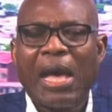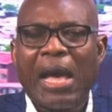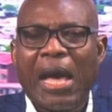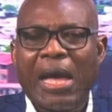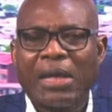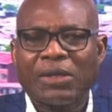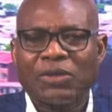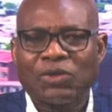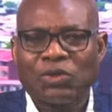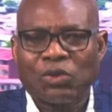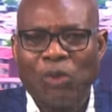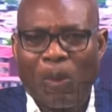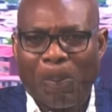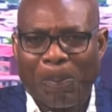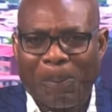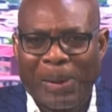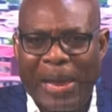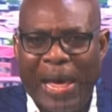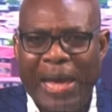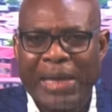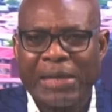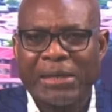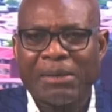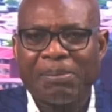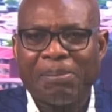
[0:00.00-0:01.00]
and
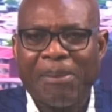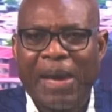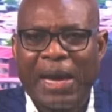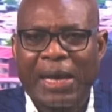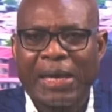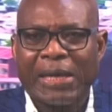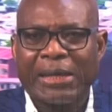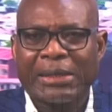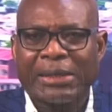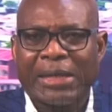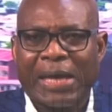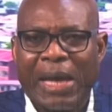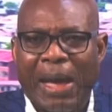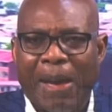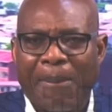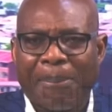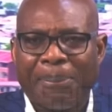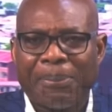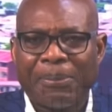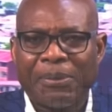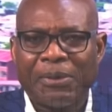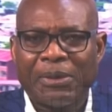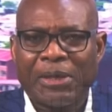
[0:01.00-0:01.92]
supply the market gap